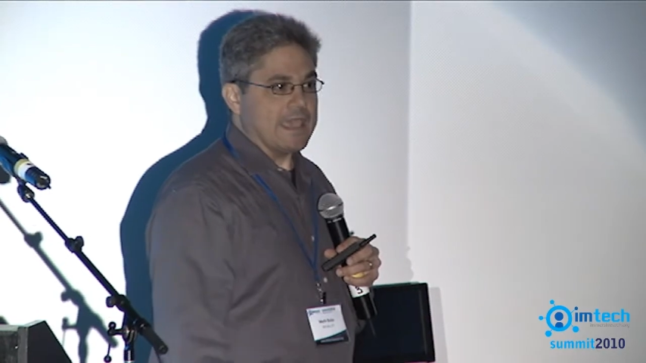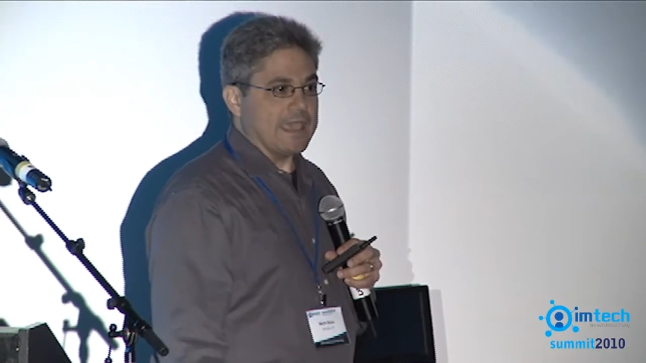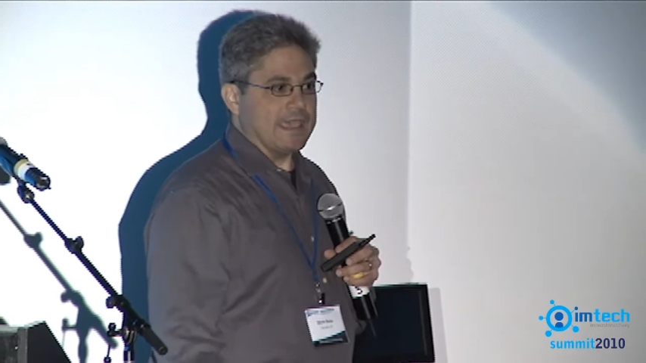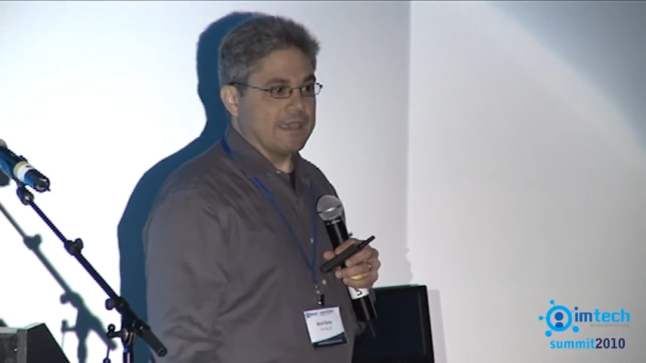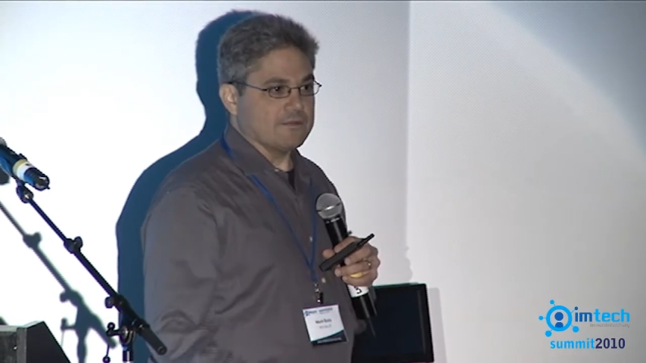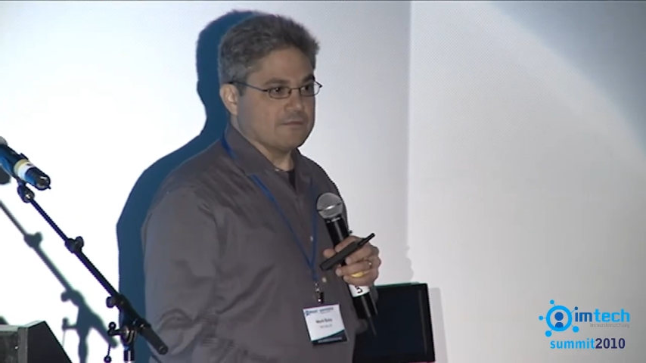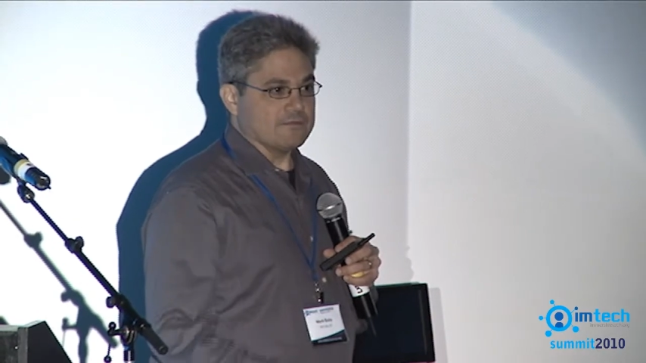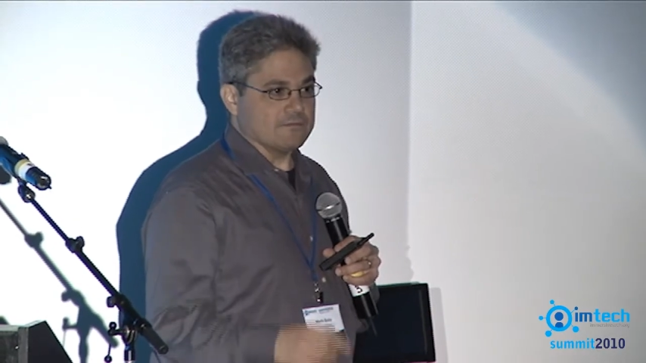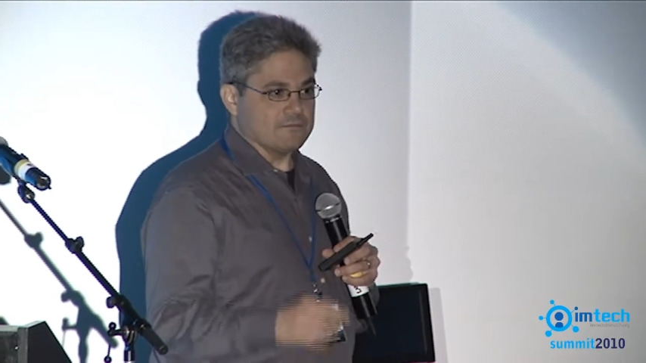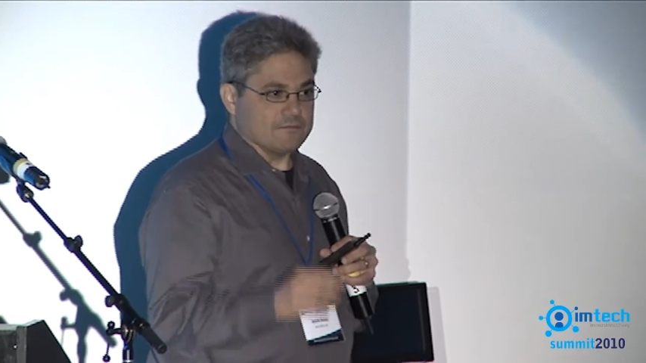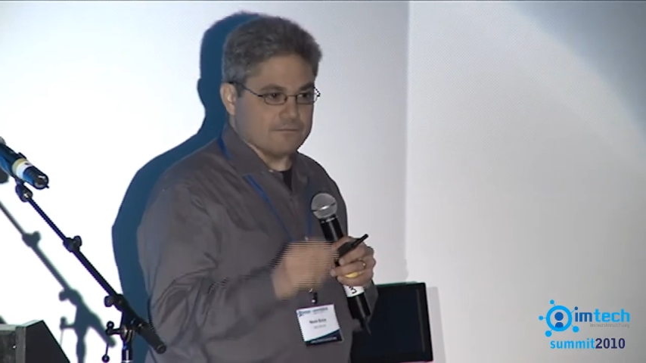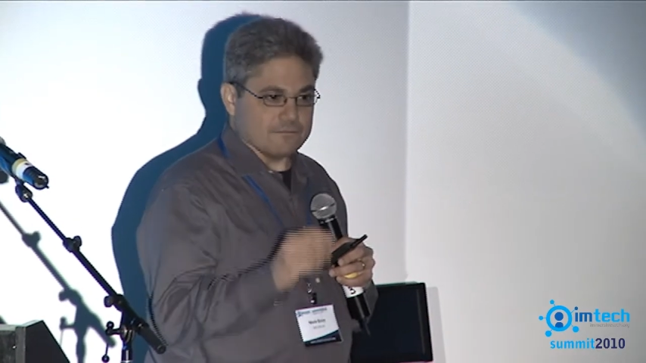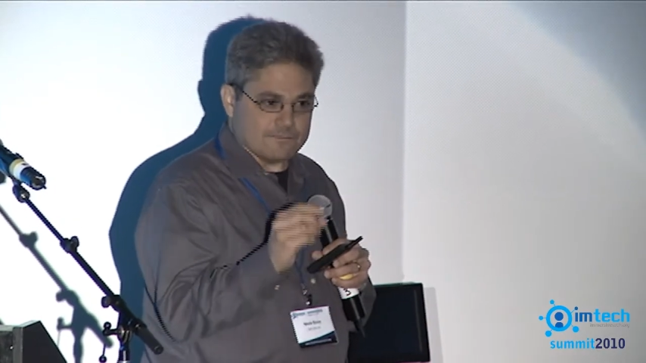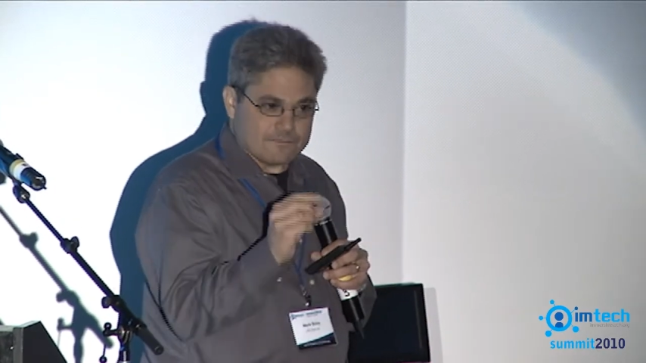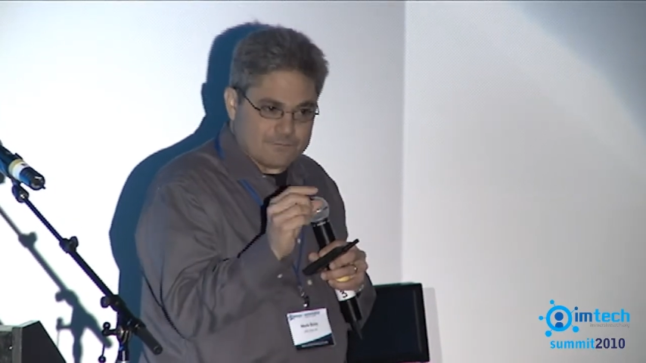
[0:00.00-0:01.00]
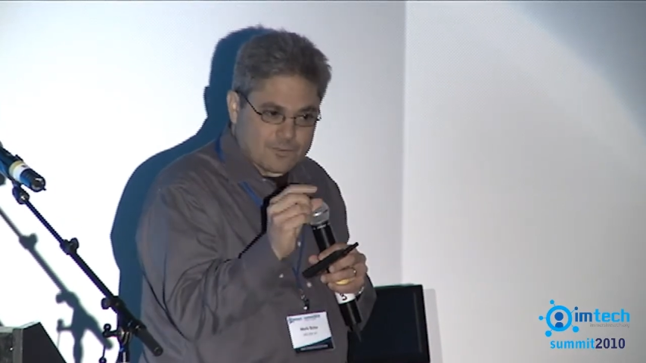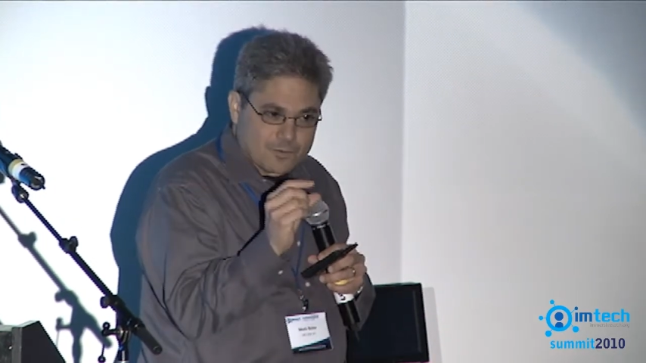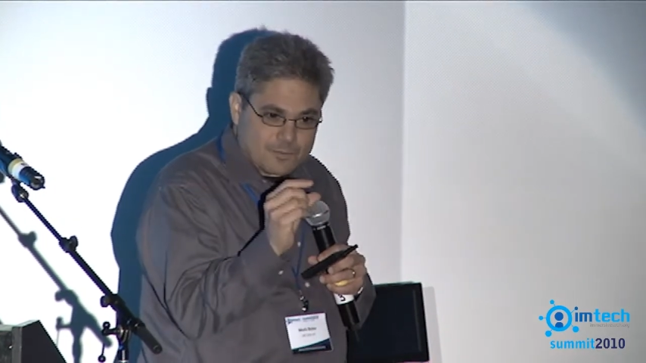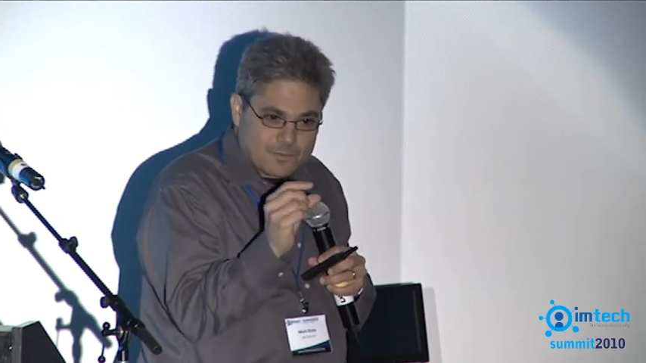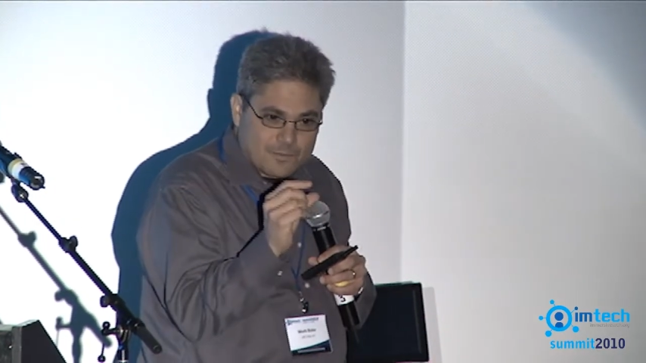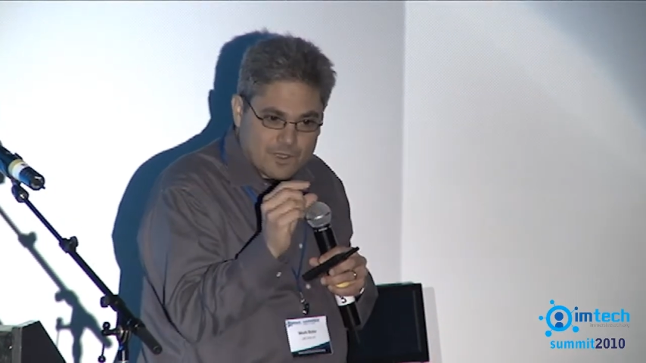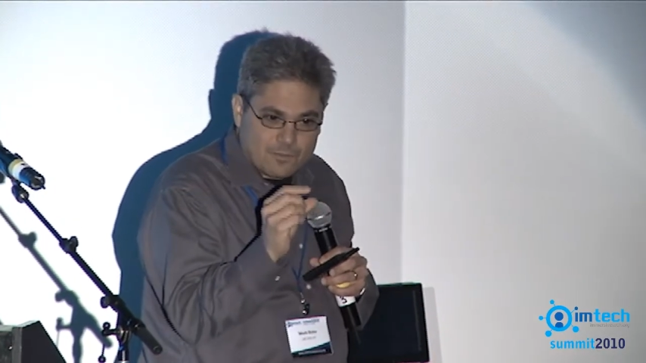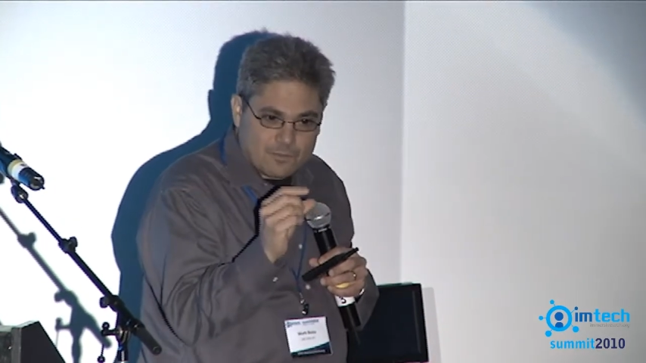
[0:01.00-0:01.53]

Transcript: And for a